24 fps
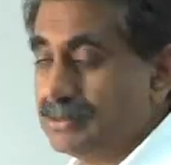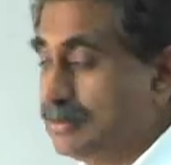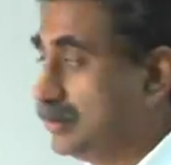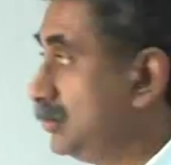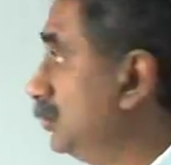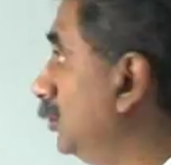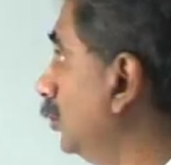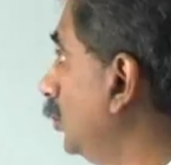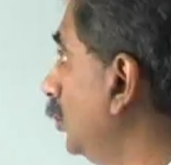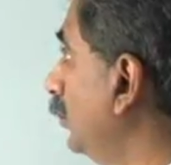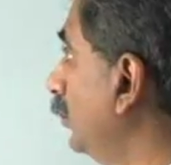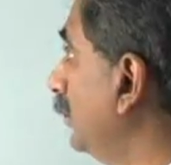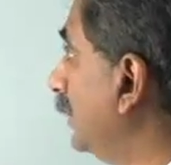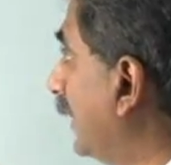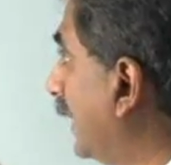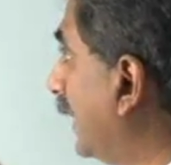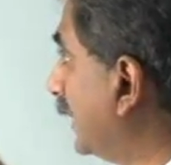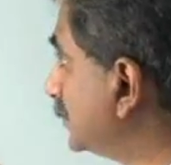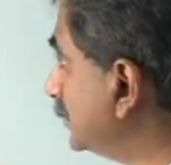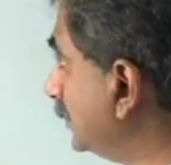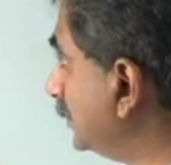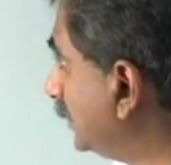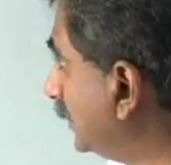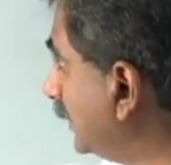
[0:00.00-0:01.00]
who will
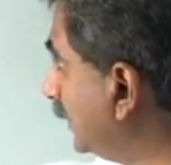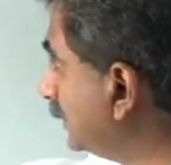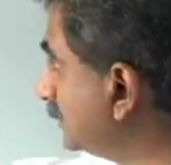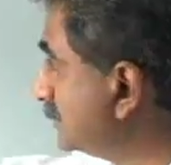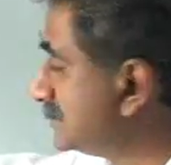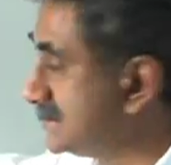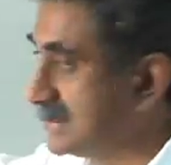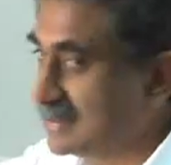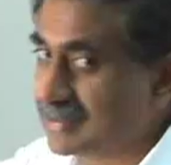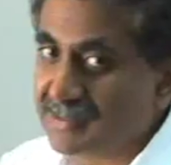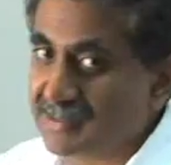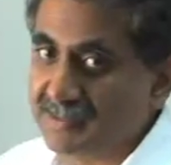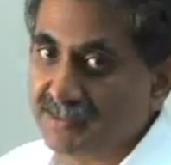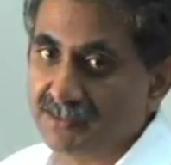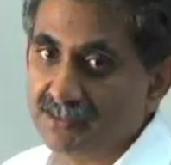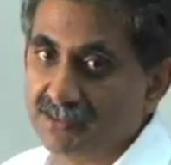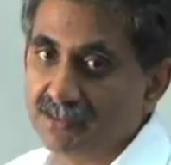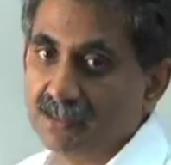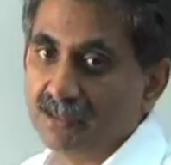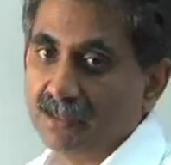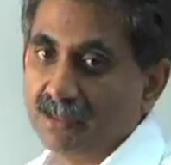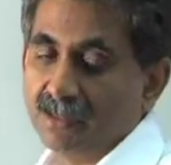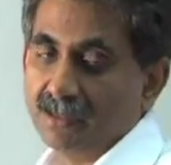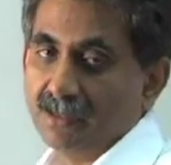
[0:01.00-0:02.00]
actually take this entire
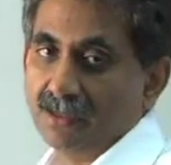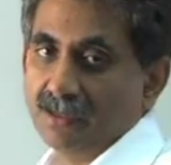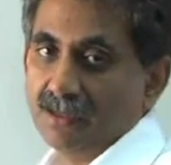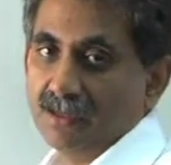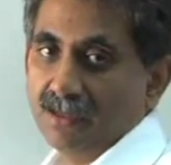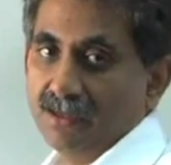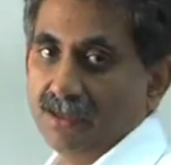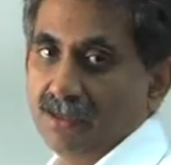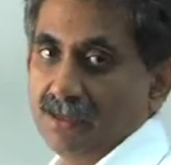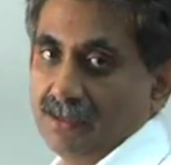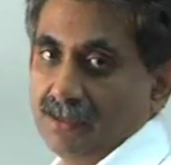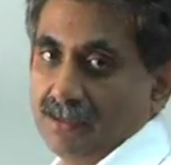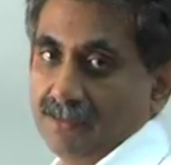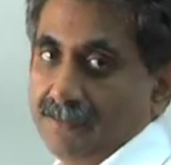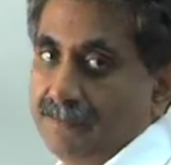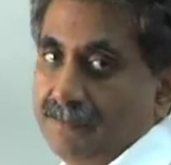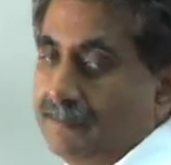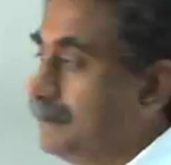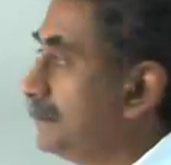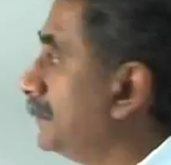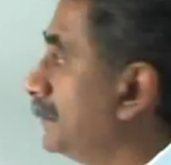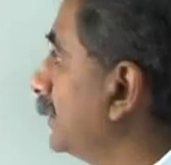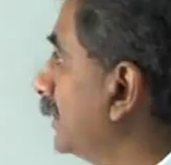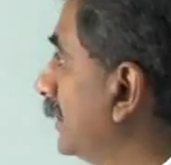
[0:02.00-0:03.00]

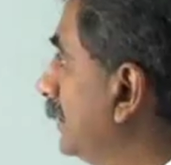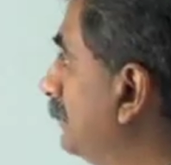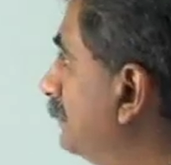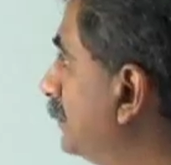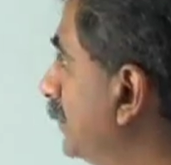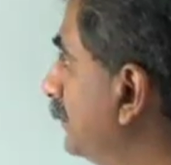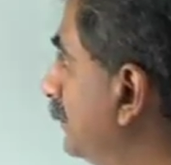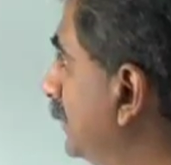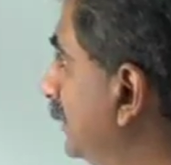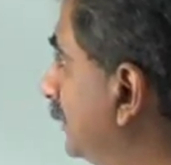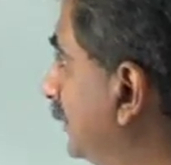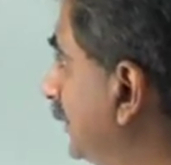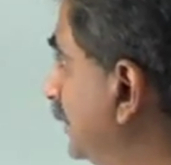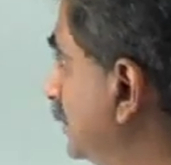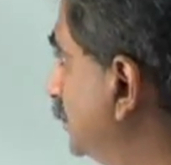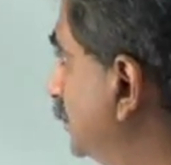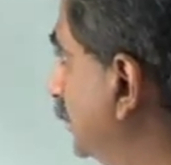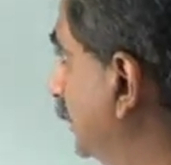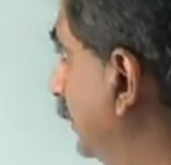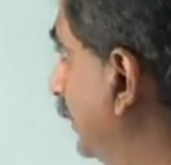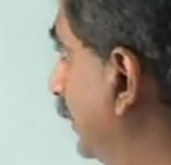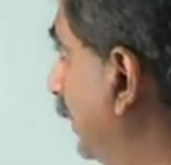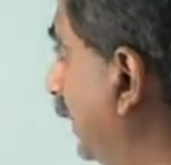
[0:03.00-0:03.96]
implementation